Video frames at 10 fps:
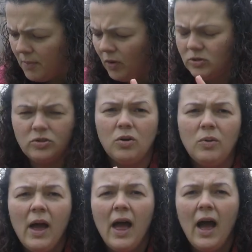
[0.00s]
Also,
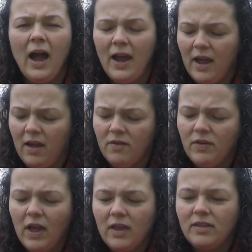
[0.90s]
I have
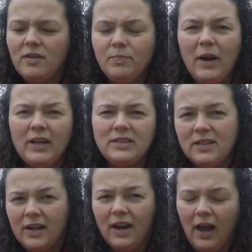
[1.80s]
these pots that
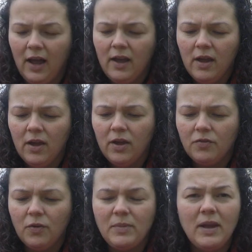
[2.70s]
I got
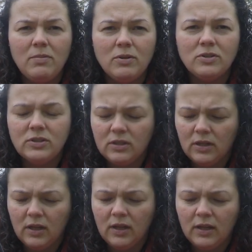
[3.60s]
from neighbors,
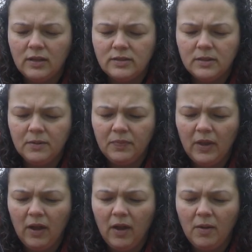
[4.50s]
and
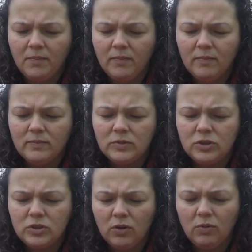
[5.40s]

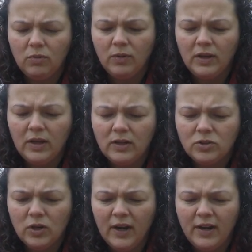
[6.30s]
so we
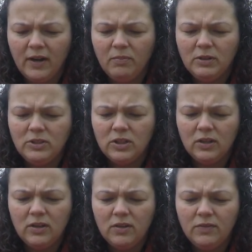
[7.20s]
tried a bunch
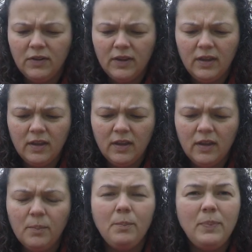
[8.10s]

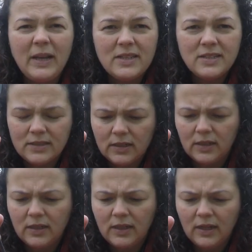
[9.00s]
of beets
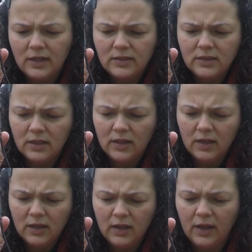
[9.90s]
in these,
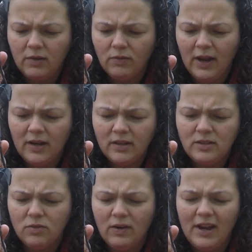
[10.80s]
and
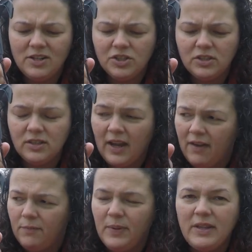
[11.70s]
these are radishes. I
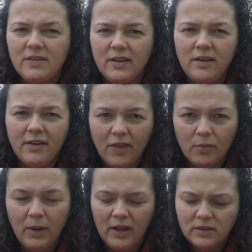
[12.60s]
have beets in other
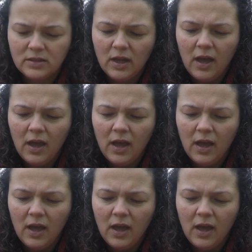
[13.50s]
pots.